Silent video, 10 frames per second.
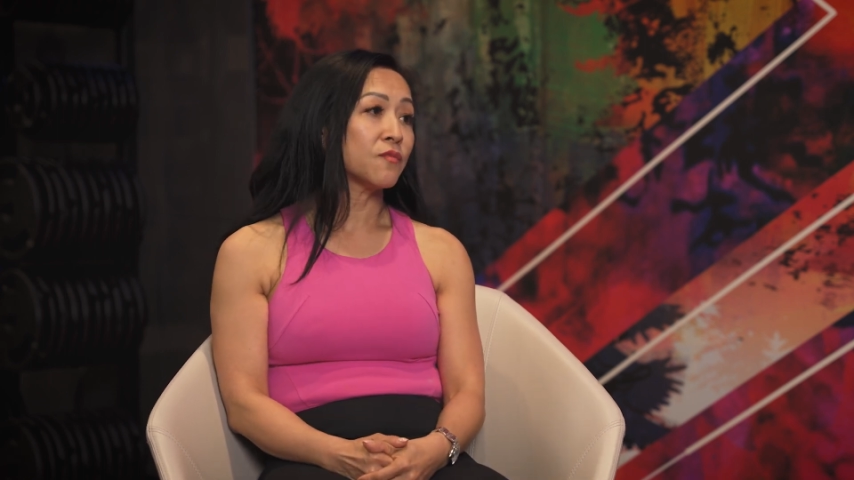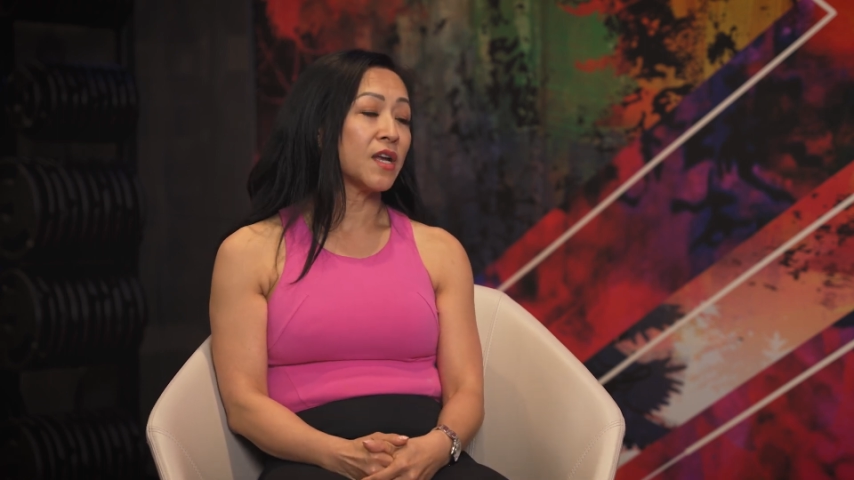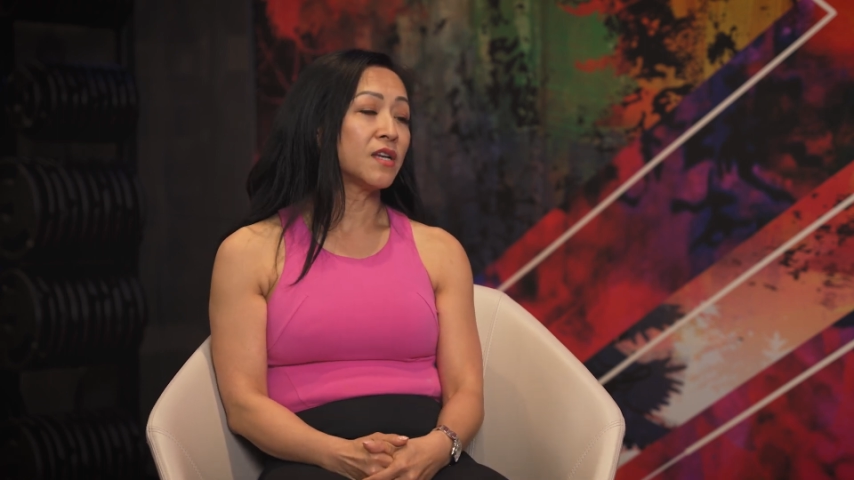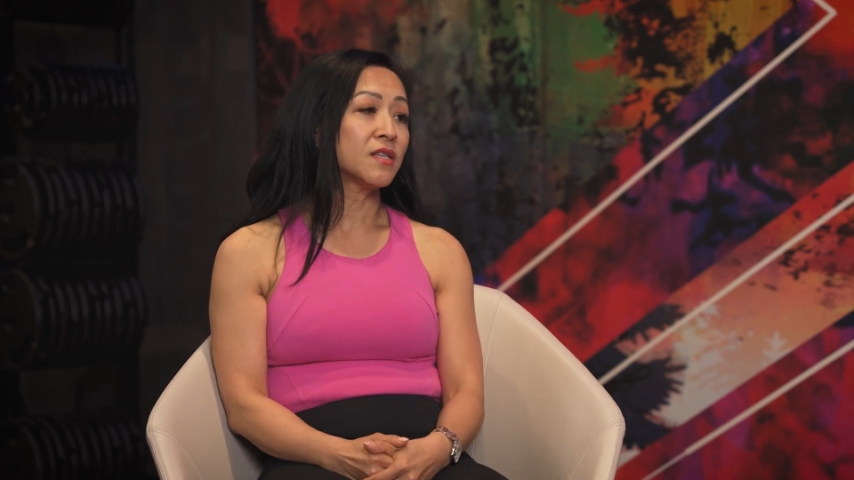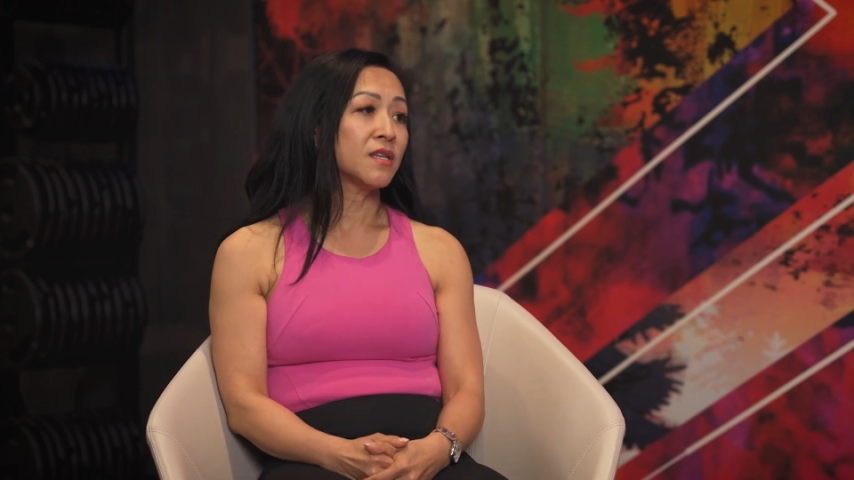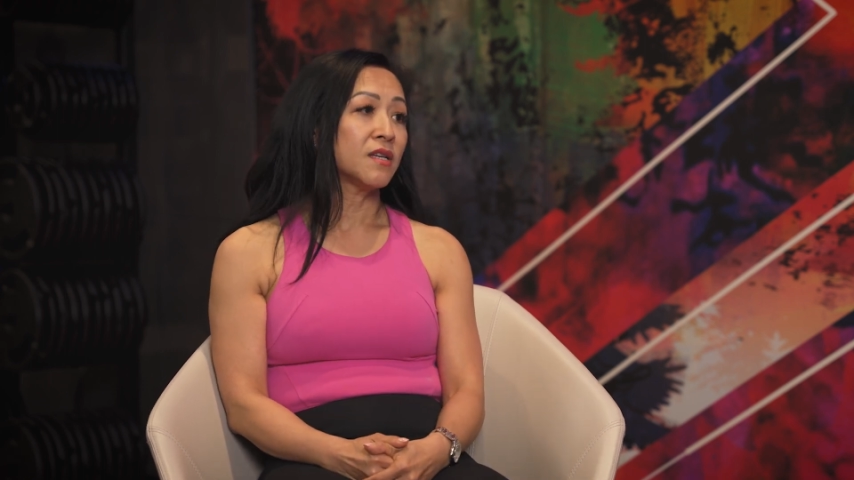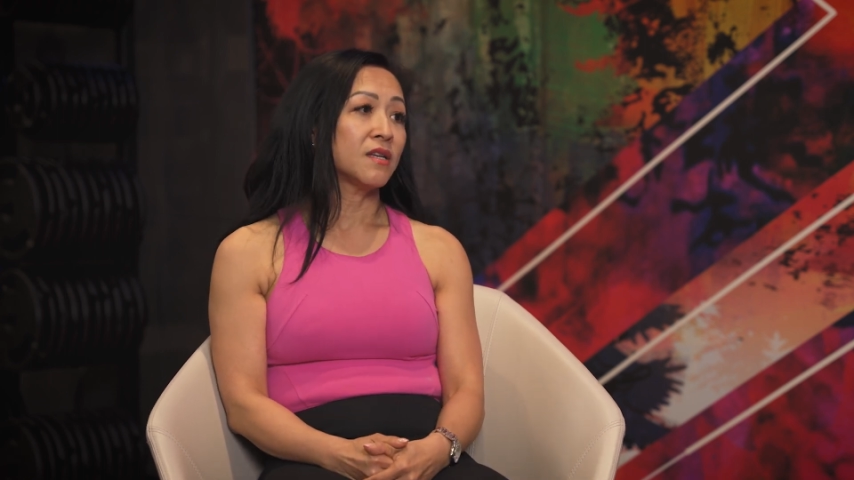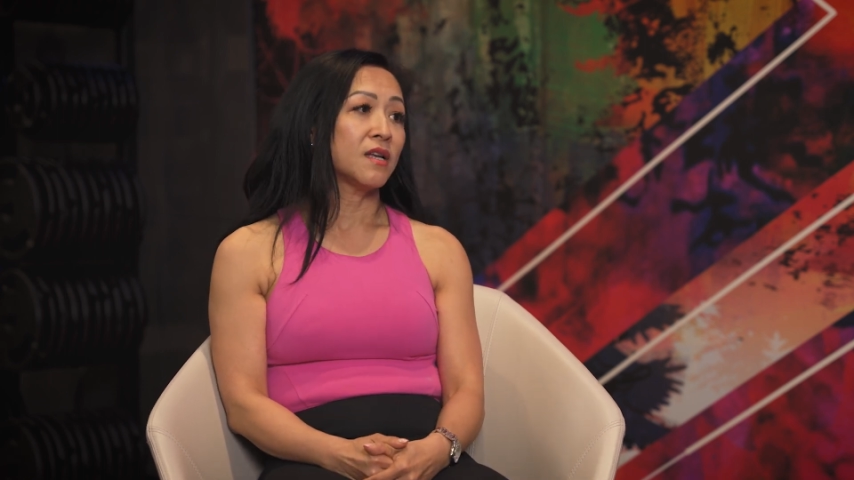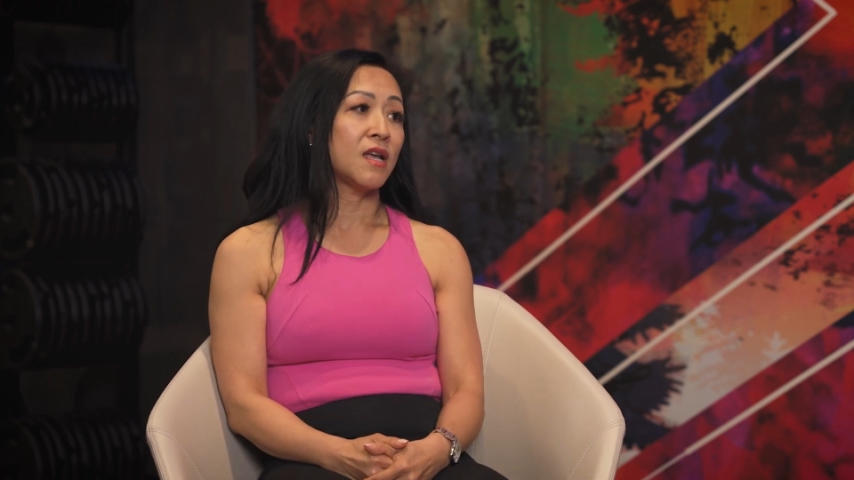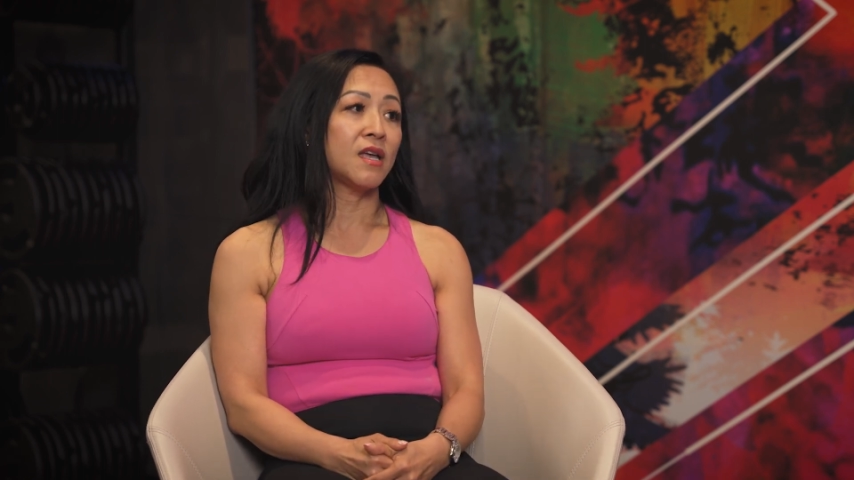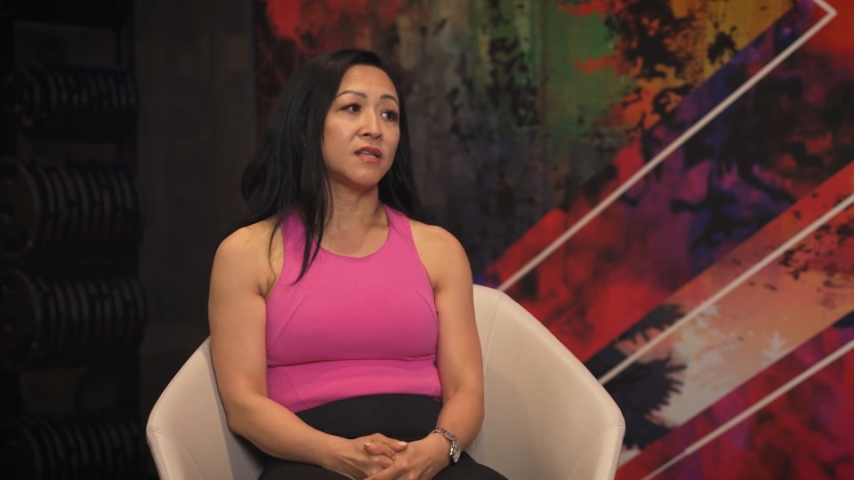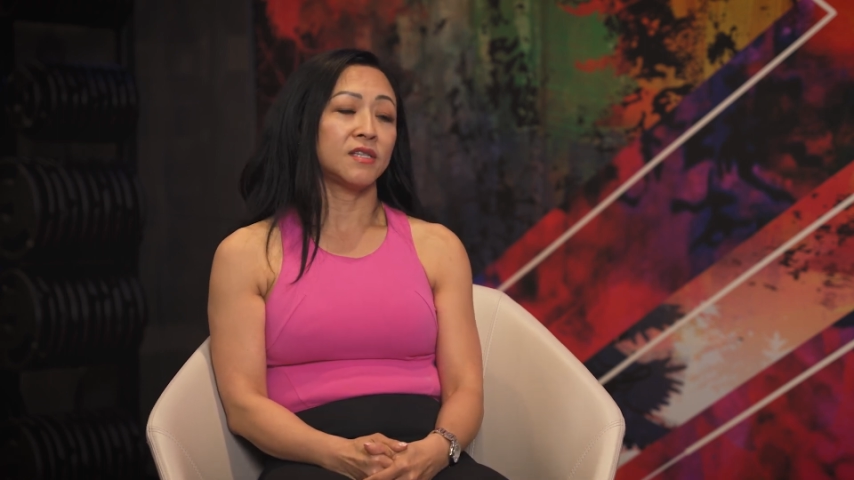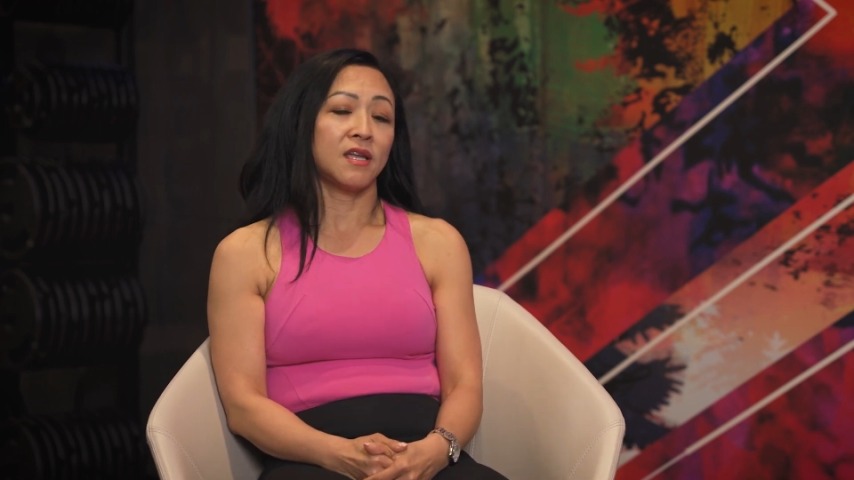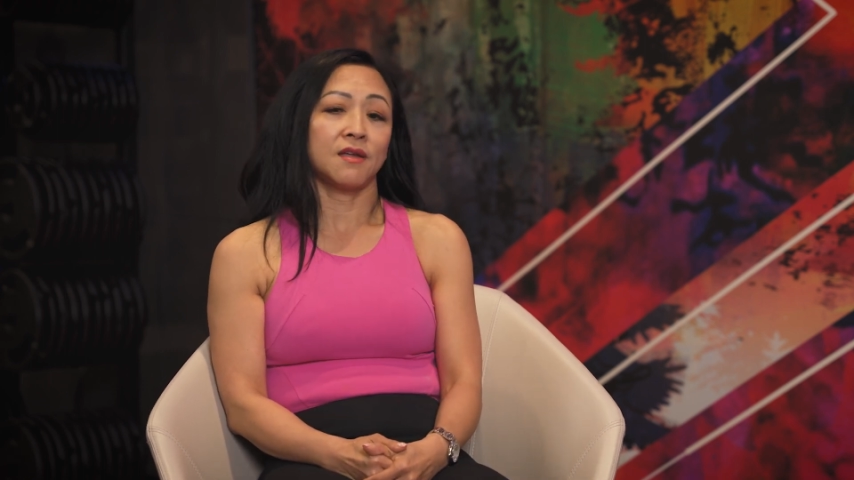right? And